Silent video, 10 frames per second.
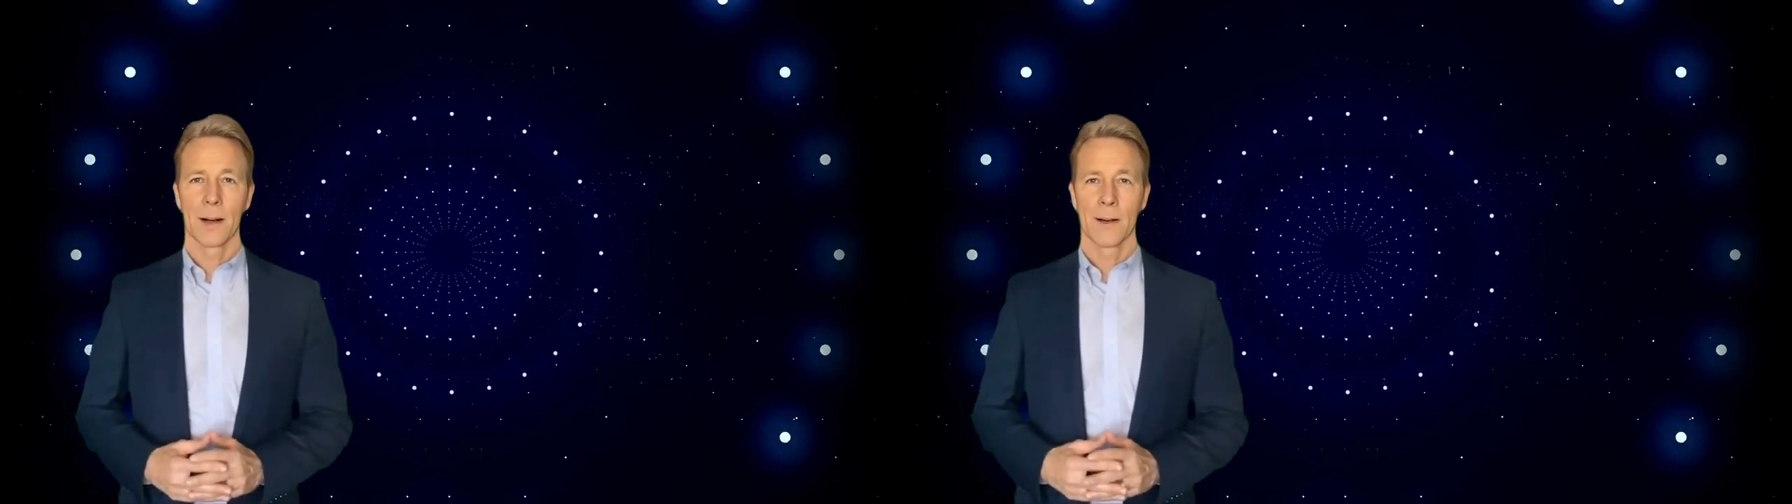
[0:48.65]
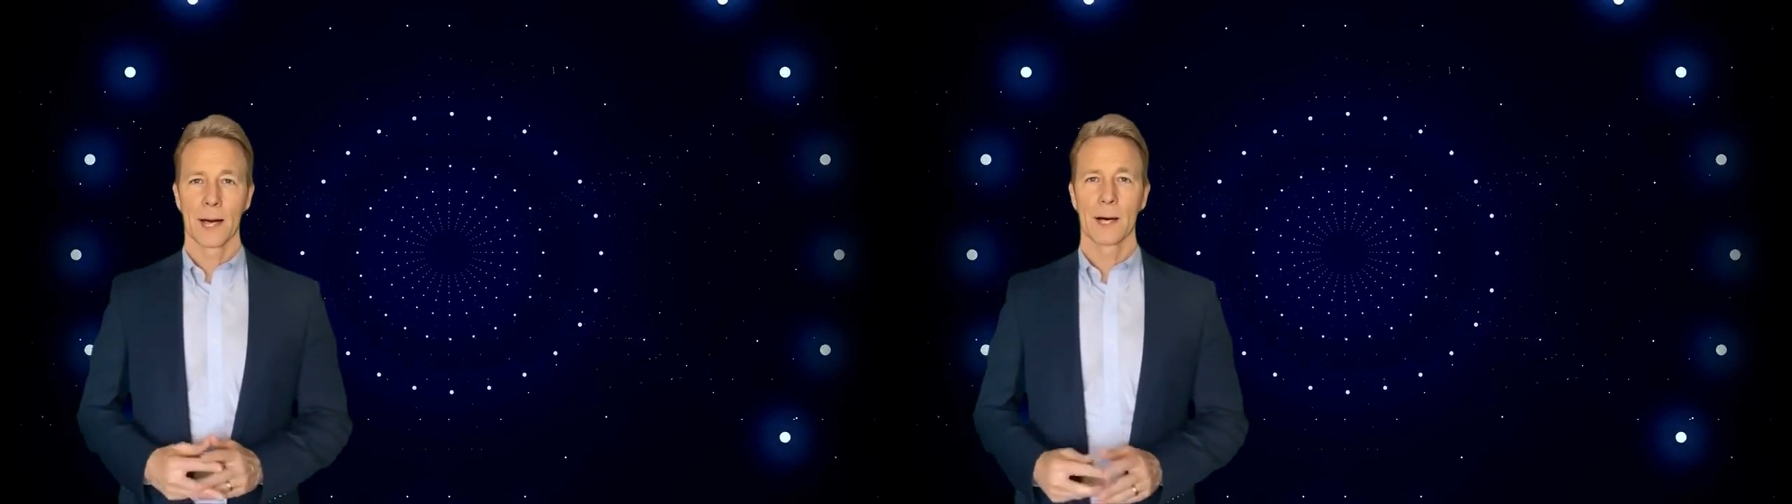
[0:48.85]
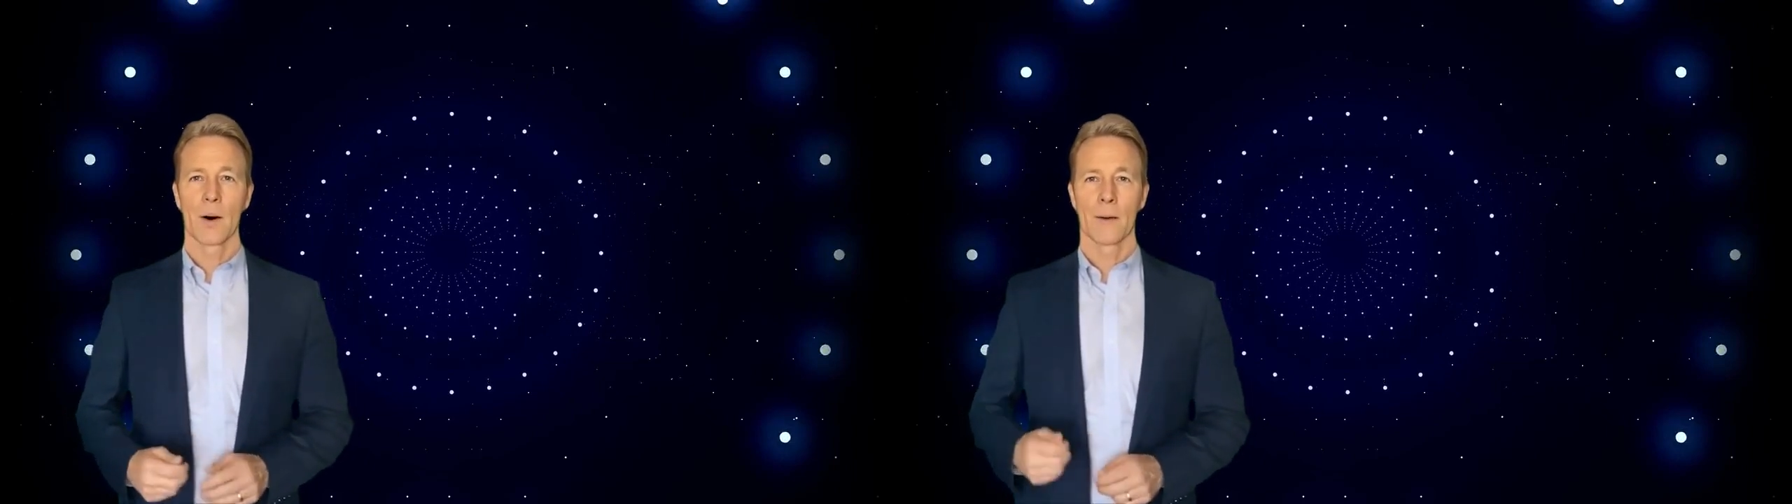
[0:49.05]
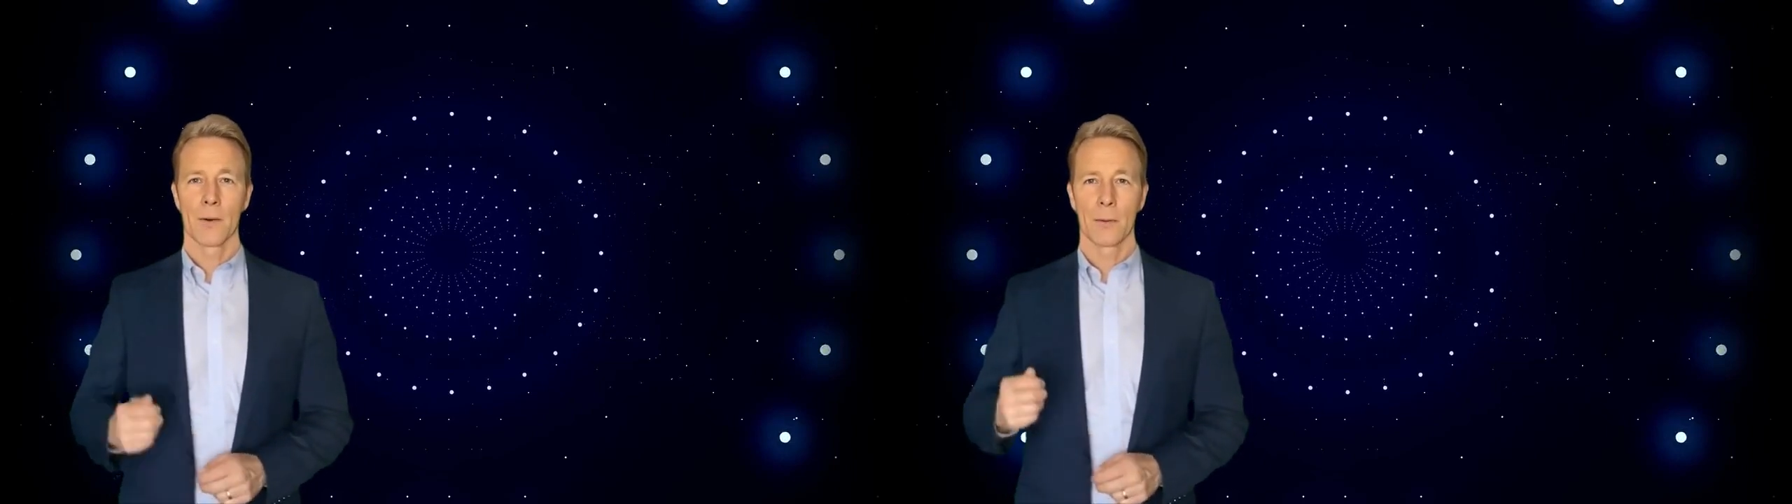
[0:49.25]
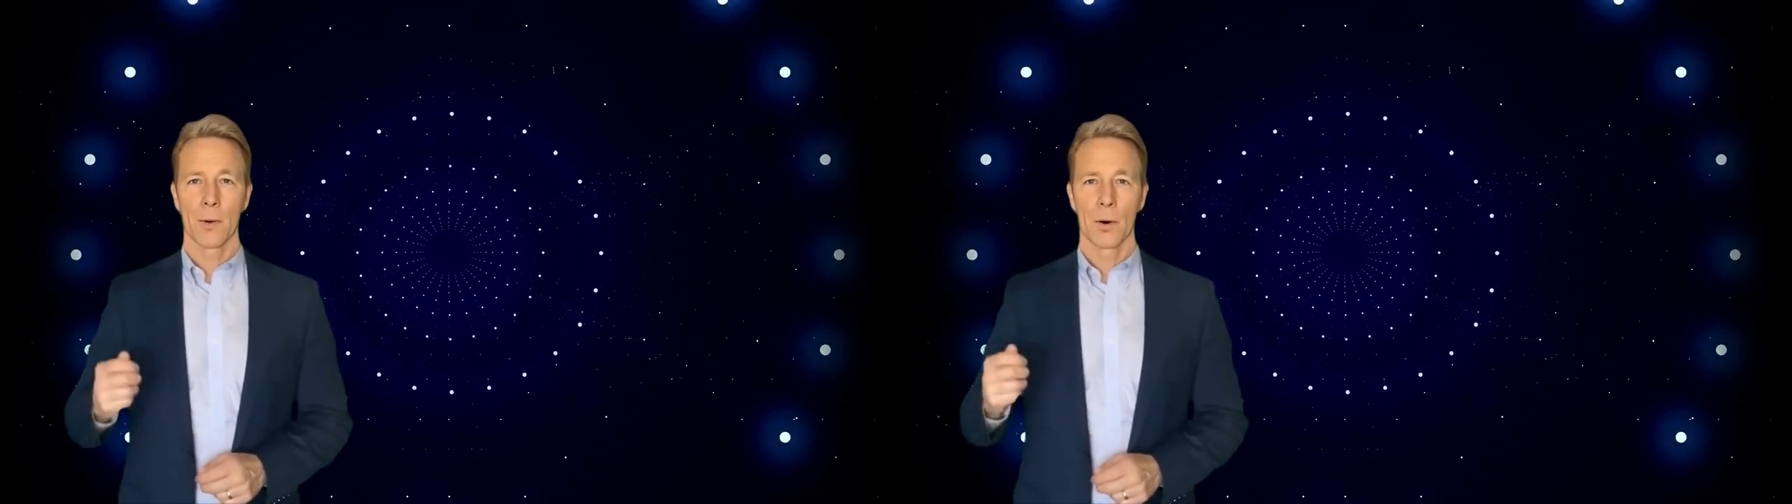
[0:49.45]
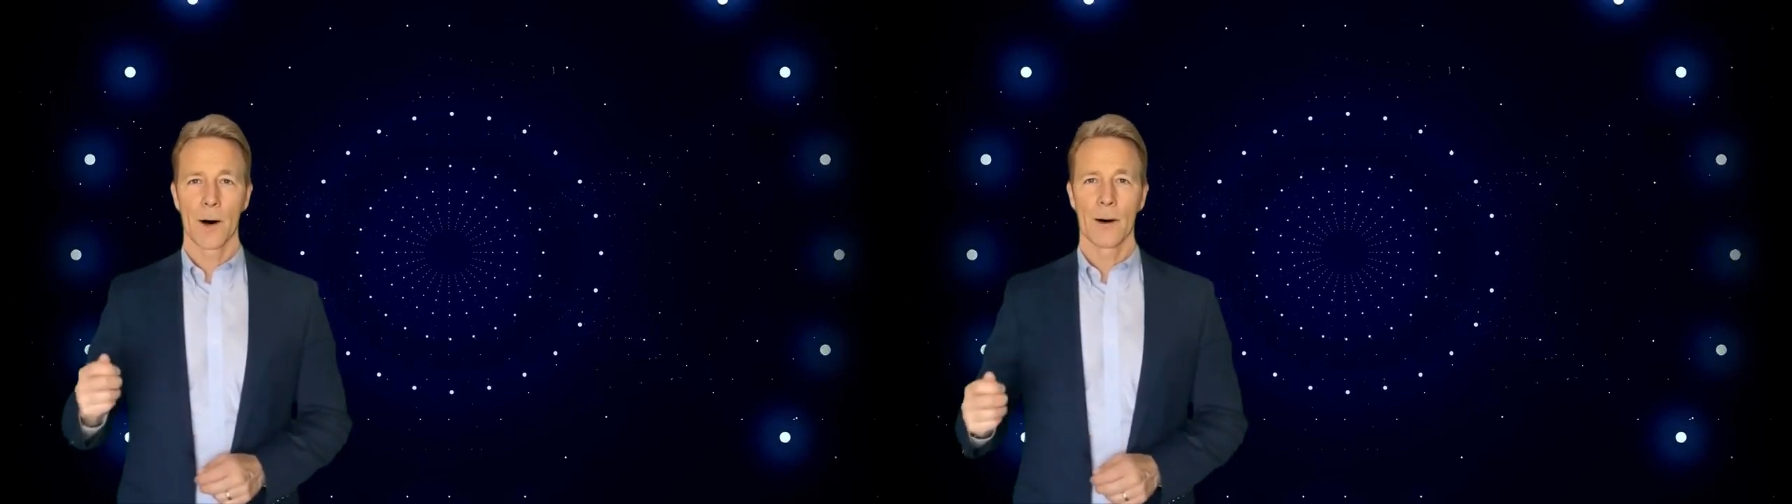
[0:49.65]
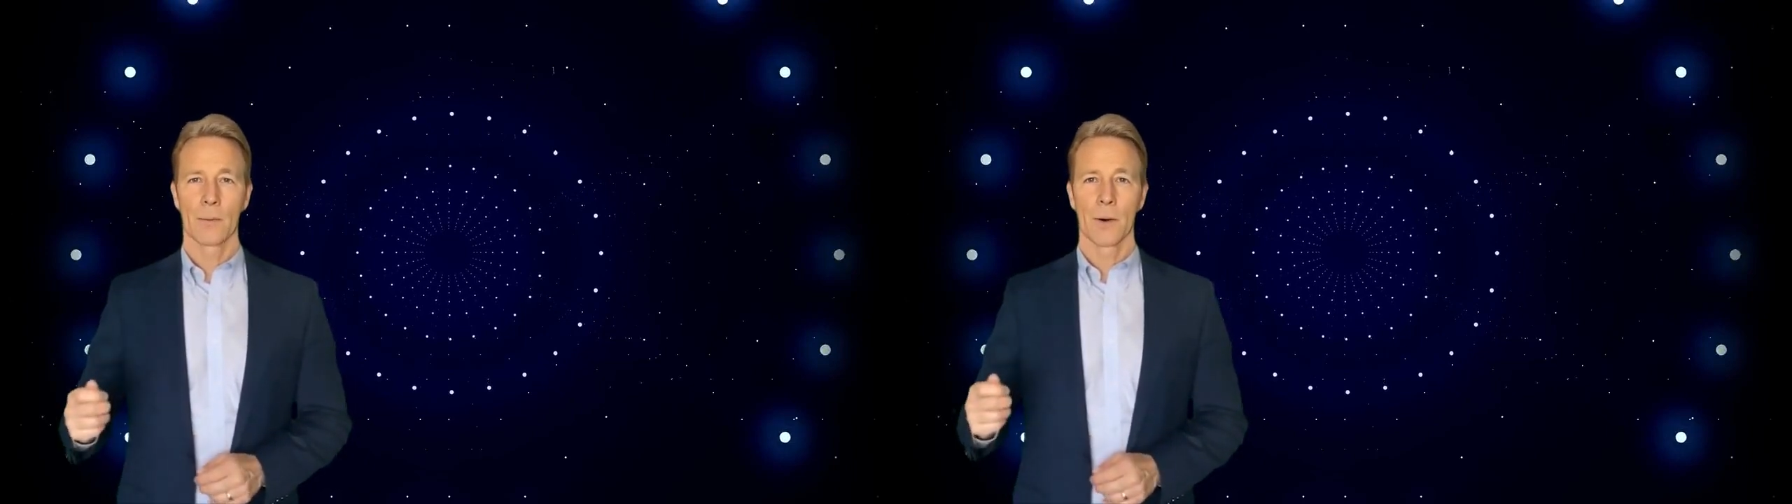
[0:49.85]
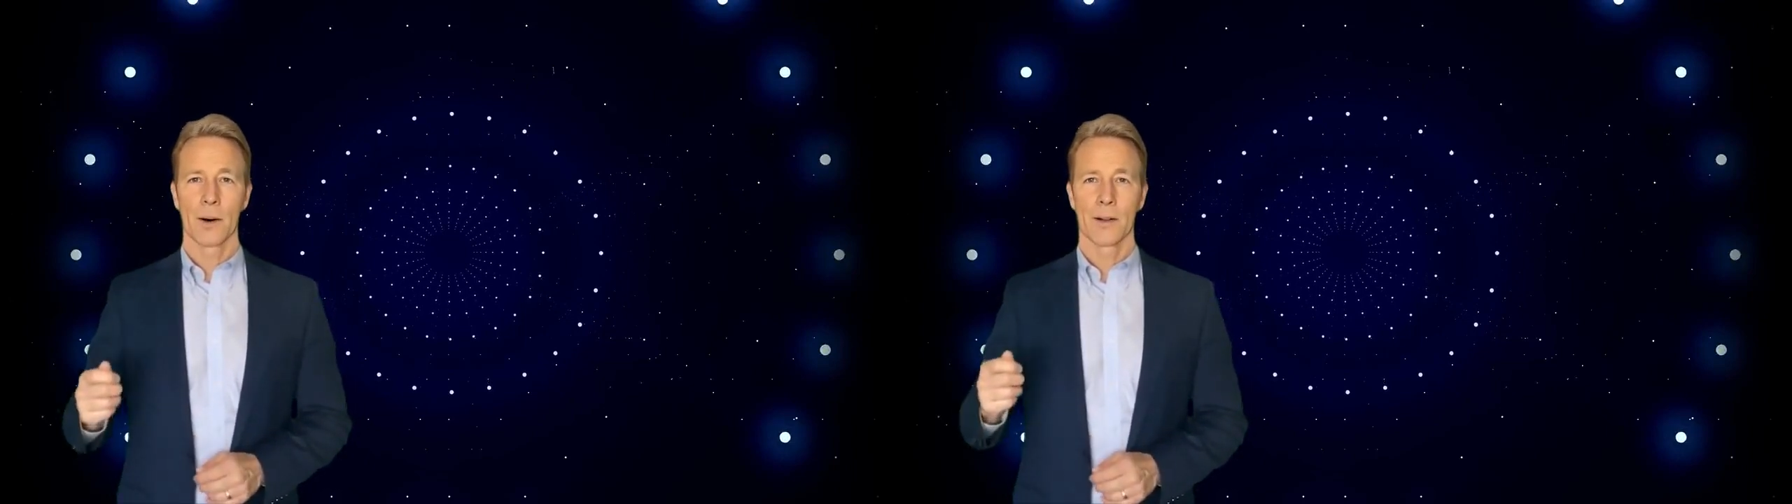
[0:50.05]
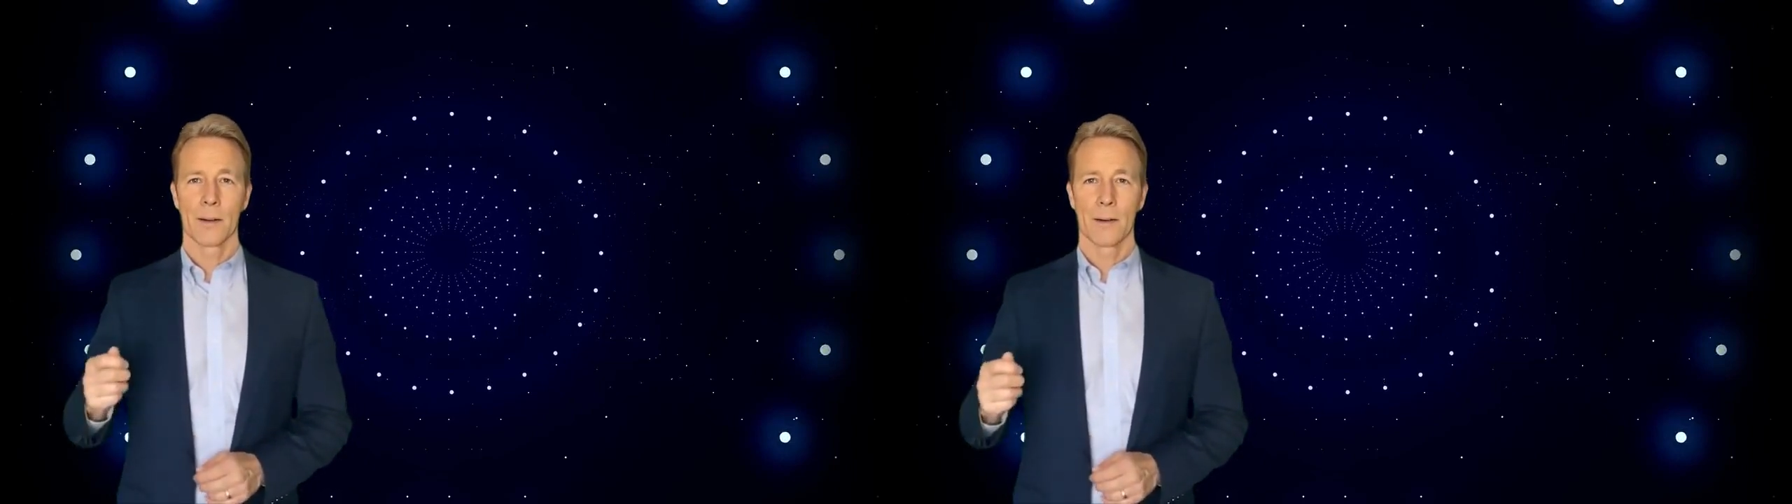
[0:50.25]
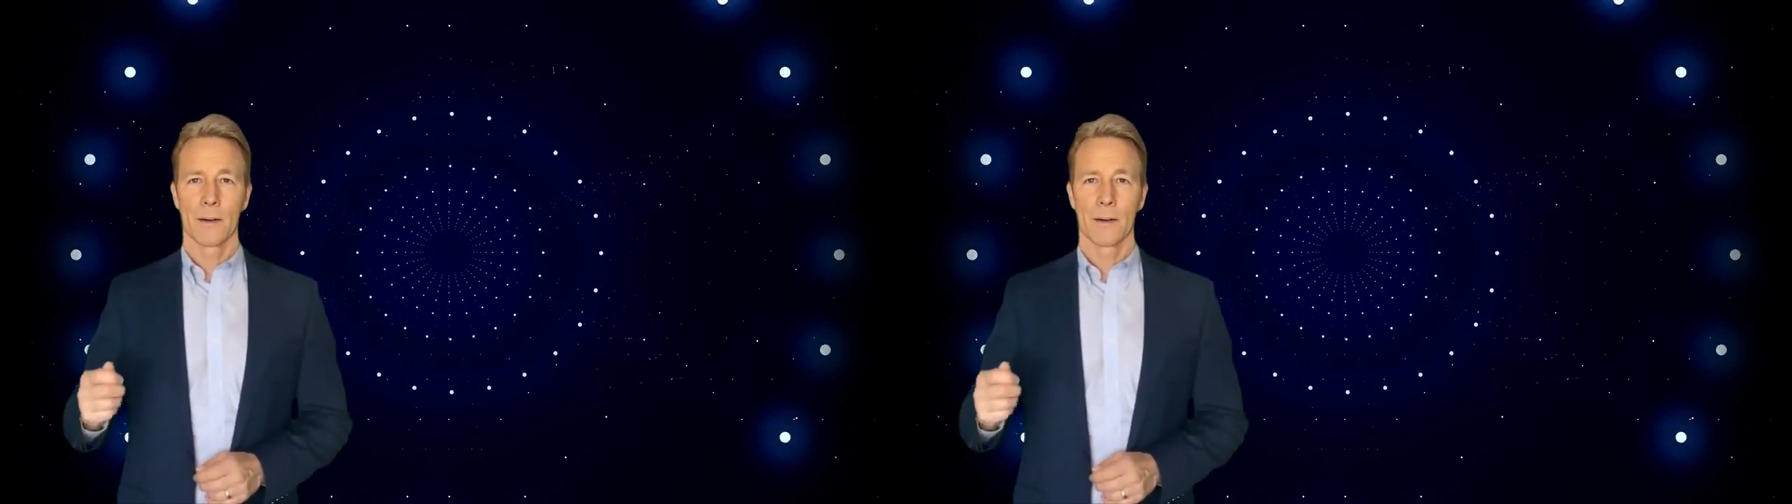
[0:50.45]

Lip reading: and they can offer more output.